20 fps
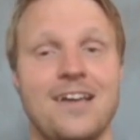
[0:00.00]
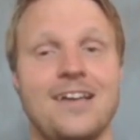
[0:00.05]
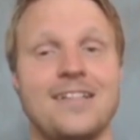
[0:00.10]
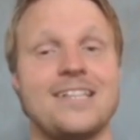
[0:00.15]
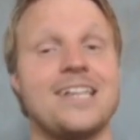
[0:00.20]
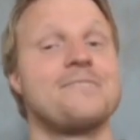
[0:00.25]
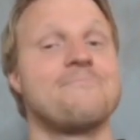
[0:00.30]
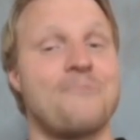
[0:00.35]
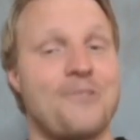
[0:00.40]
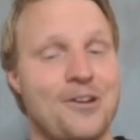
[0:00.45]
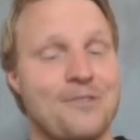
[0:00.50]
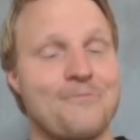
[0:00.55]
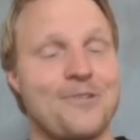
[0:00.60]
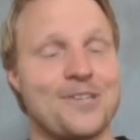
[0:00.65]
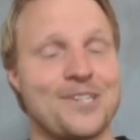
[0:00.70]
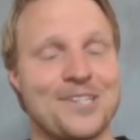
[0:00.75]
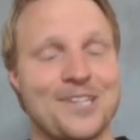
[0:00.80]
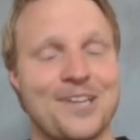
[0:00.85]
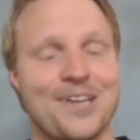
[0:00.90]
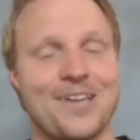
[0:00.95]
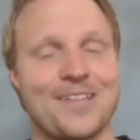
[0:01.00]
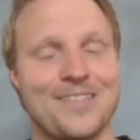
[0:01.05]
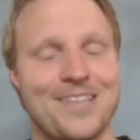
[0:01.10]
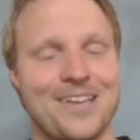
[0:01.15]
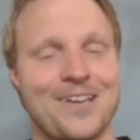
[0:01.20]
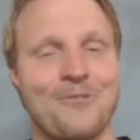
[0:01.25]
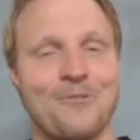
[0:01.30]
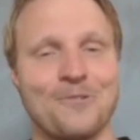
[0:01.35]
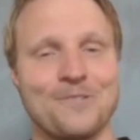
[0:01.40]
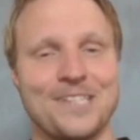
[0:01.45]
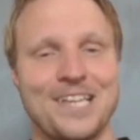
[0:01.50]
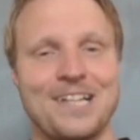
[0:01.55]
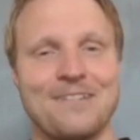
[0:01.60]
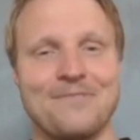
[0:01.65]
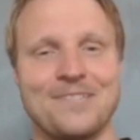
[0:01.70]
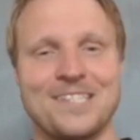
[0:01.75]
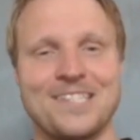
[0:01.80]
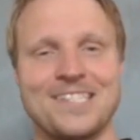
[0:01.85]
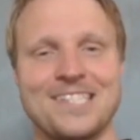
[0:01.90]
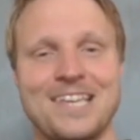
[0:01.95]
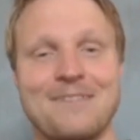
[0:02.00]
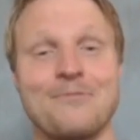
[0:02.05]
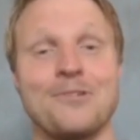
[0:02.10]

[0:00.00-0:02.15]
That's pretty much the whole deal with this team.